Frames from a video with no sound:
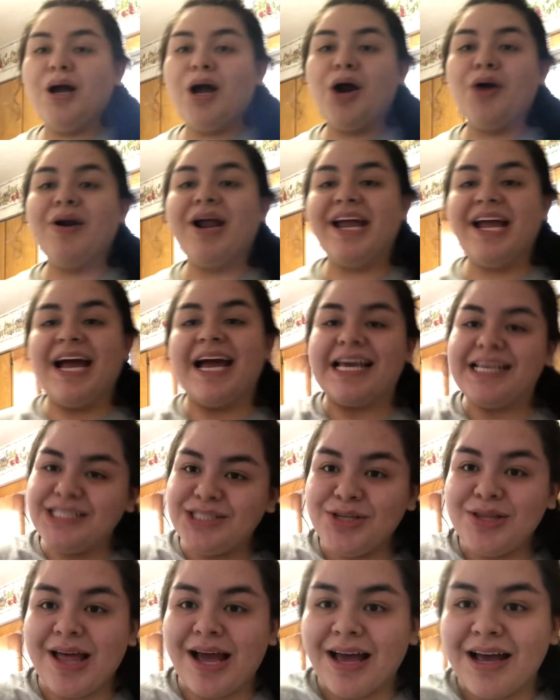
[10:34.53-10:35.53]
Alright guys,
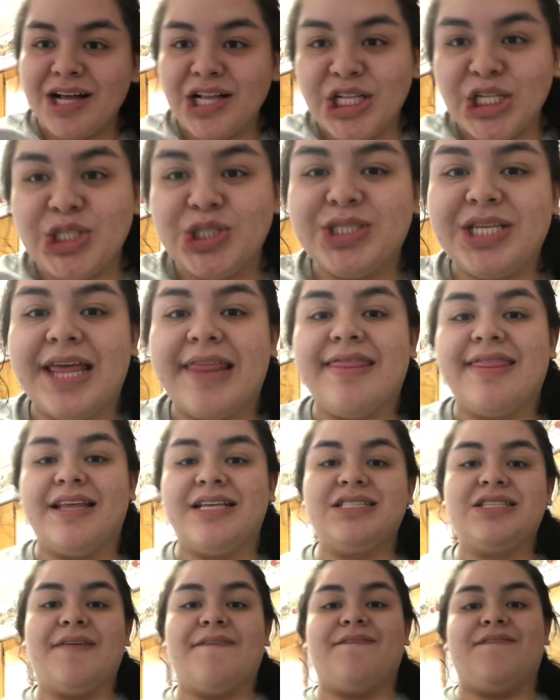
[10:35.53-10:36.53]
so that concludes
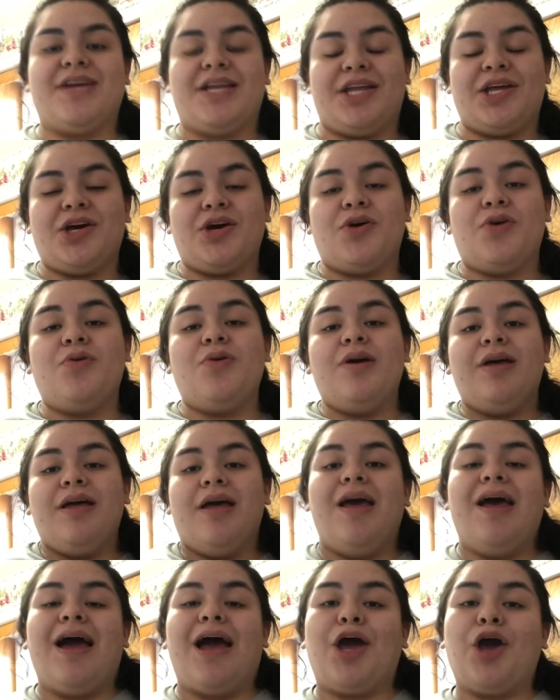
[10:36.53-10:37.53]
this video.
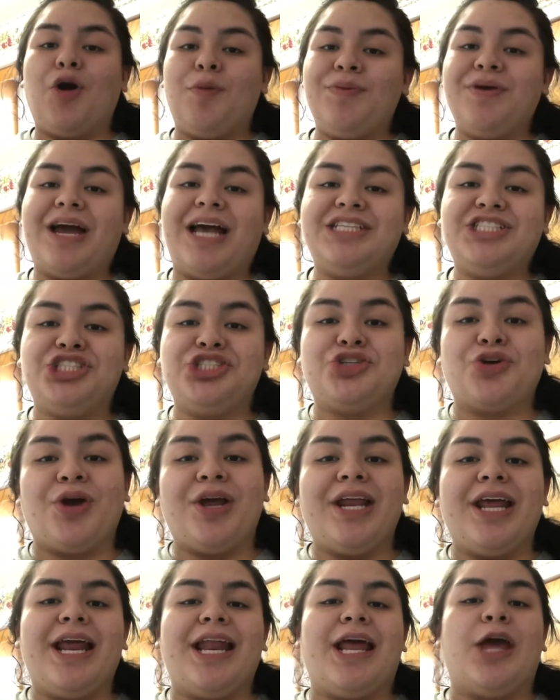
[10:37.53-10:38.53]
I hope you guys
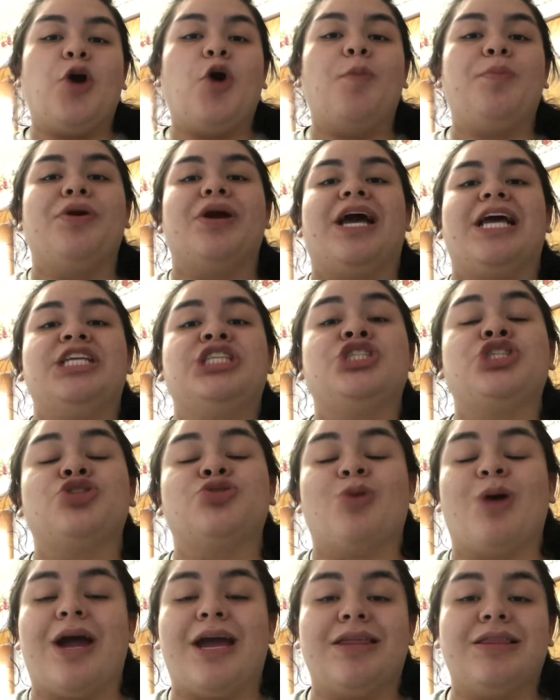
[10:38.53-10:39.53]
enjoyed it and I hope you guys
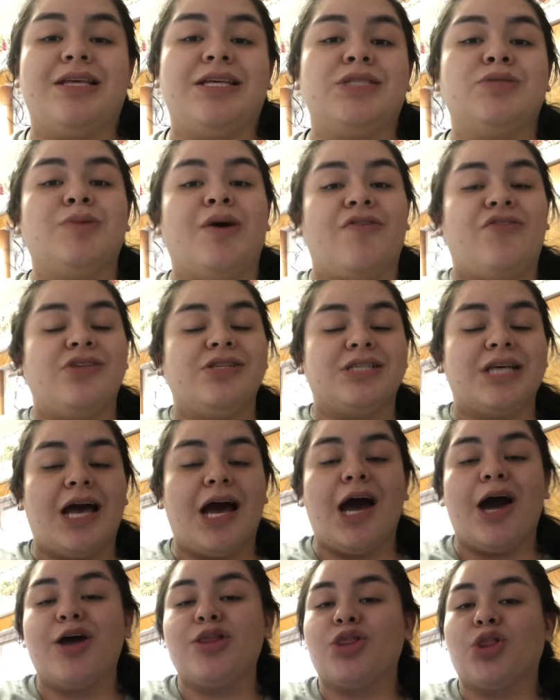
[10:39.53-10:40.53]
try these muffins
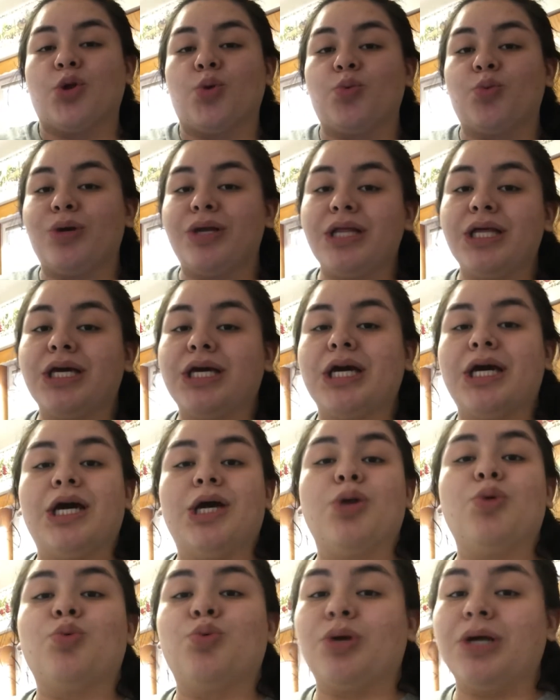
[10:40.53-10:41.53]
out. They're really
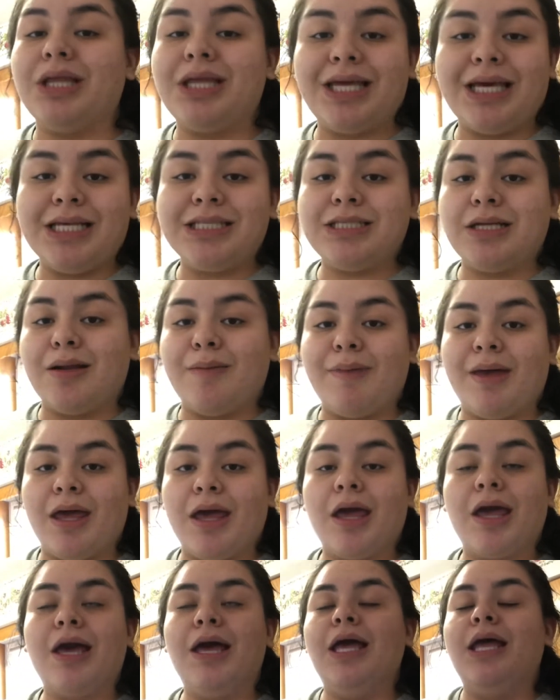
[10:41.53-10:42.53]
good, really easy to
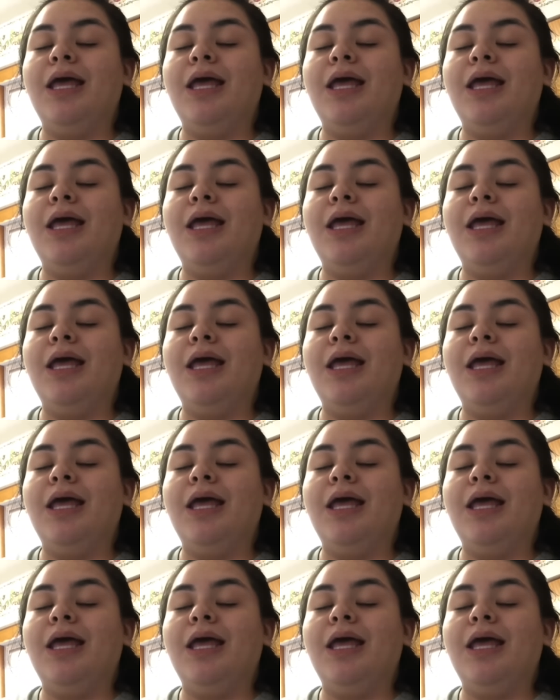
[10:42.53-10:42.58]
make.